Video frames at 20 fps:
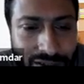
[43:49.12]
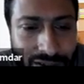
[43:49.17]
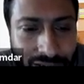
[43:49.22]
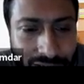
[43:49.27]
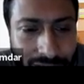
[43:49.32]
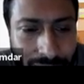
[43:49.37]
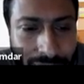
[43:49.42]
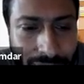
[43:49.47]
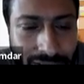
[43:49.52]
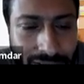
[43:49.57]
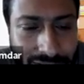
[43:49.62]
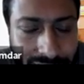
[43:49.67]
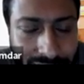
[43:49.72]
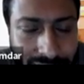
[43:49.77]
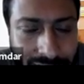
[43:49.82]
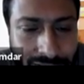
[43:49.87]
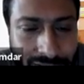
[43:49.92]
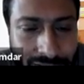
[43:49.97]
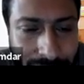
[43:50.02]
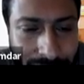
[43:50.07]
Uh, but
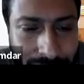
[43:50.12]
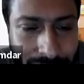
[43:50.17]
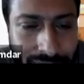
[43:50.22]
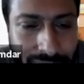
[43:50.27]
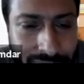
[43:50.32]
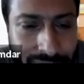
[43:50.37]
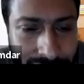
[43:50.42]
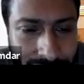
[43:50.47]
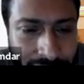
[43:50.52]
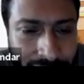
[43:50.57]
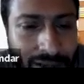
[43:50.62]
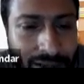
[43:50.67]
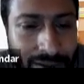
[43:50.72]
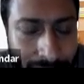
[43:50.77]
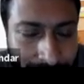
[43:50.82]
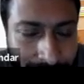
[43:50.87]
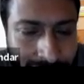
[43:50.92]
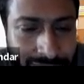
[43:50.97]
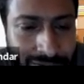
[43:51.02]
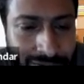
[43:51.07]
um, yeah,
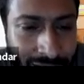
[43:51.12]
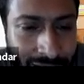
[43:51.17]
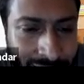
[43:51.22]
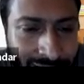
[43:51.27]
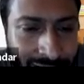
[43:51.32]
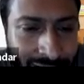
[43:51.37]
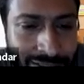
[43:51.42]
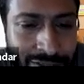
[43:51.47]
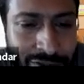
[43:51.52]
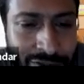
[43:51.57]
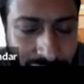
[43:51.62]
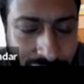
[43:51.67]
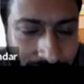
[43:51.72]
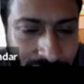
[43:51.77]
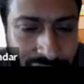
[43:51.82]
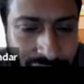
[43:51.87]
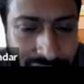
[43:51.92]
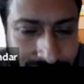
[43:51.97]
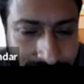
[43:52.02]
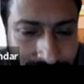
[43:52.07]
I mean, I'll I'll,
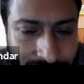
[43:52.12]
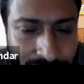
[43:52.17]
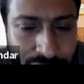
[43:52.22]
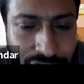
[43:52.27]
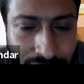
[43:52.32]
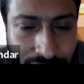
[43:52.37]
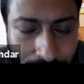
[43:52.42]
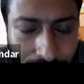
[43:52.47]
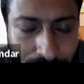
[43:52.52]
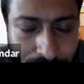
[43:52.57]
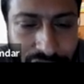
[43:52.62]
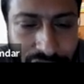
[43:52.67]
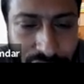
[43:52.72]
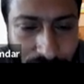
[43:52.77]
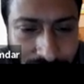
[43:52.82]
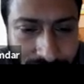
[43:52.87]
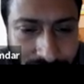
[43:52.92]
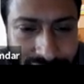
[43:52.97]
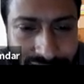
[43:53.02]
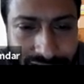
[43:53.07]
I'll try to come up with
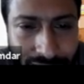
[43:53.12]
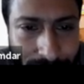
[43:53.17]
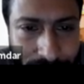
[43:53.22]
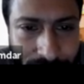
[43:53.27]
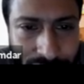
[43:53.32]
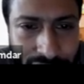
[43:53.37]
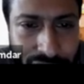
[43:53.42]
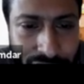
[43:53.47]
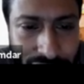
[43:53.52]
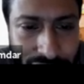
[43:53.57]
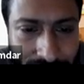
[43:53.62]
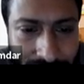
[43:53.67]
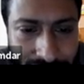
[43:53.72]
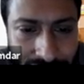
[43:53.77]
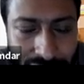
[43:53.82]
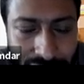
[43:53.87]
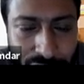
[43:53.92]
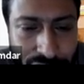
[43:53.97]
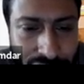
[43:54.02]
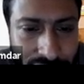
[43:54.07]
one example so that
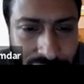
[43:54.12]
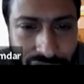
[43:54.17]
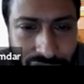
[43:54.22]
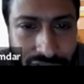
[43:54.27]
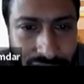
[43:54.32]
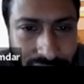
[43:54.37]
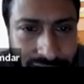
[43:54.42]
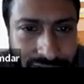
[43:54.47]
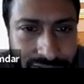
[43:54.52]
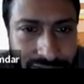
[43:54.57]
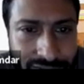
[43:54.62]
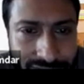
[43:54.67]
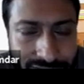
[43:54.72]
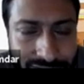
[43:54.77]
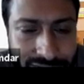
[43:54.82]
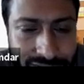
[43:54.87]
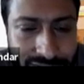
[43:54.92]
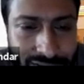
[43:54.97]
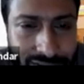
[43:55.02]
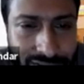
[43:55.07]
you you learn
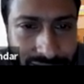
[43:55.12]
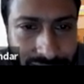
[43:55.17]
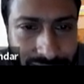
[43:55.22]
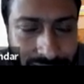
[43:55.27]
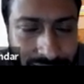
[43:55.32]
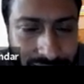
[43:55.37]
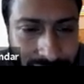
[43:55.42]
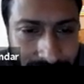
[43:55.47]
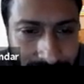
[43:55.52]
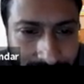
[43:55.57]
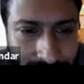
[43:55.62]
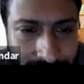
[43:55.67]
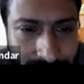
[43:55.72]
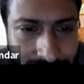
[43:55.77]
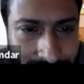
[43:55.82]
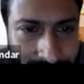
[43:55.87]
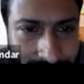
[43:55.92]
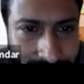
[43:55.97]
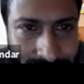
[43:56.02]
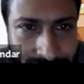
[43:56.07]
this. The,
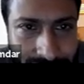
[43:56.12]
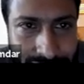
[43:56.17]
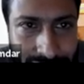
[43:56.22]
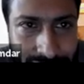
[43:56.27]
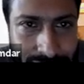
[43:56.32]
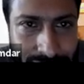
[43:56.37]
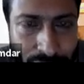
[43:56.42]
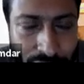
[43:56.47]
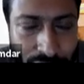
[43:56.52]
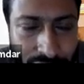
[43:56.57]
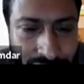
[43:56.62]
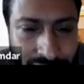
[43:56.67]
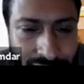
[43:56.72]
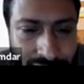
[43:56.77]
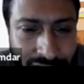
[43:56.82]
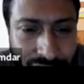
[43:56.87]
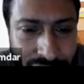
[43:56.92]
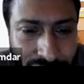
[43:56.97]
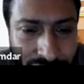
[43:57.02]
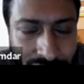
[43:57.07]
this Monte
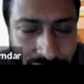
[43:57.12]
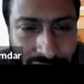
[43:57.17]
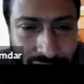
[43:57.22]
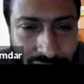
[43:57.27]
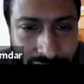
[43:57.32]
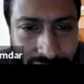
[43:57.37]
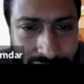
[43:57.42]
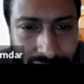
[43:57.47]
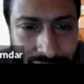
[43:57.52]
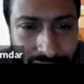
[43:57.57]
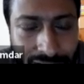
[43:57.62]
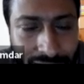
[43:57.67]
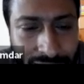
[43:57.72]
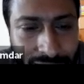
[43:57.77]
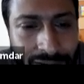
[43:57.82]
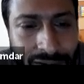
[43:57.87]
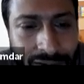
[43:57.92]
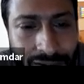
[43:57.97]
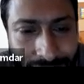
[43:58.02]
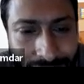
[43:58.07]
Carlo thing,
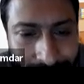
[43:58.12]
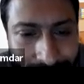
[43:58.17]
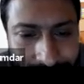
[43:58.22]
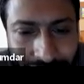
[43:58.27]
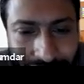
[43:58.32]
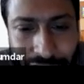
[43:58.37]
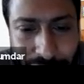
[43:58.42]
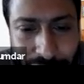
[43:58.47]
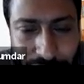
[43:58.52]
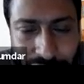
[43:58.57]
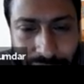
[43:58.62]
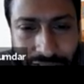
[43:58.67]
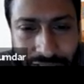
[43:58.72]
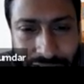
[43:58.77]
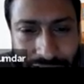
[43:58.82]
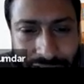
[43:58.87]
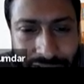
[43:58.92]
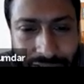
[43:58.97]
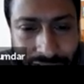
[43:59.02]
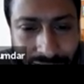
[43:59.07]
in reinforcement
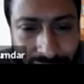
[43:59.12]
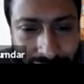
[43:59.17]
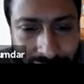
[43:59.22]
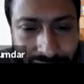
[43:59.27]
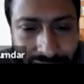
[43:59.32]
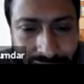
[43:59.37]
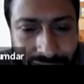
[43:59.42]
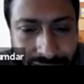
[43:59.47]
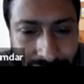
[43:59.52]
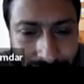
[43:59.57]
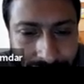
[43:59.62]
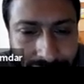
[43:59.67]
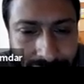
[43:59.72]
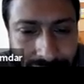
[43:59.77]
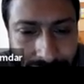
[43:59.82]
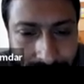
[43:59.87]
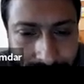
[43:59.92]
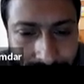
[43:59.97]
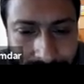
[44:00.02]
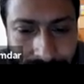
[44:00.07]
learning, uh,
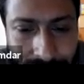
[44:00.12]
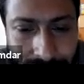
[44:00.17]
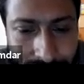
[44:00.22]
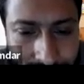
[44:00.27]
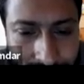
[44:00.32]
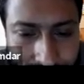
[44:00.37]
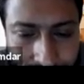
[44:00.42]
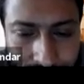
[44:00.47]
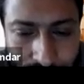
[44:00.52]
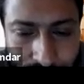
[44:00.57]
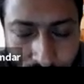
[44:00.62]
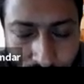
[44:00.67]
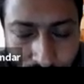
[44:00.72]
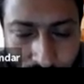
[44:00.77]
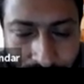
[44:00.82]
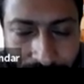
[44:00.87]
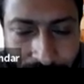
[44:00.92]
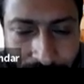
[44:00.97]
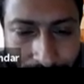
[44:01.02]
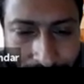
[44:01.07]

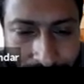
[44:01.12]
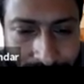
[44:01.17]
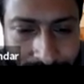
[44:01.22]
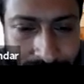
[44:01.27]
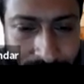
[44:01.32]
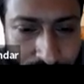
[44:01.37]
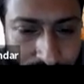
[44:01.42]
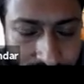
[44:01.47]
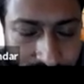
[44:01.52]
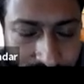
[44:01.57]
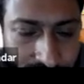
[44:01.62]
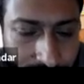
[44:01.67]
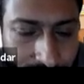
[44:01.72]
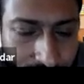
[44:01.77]
we get better intuition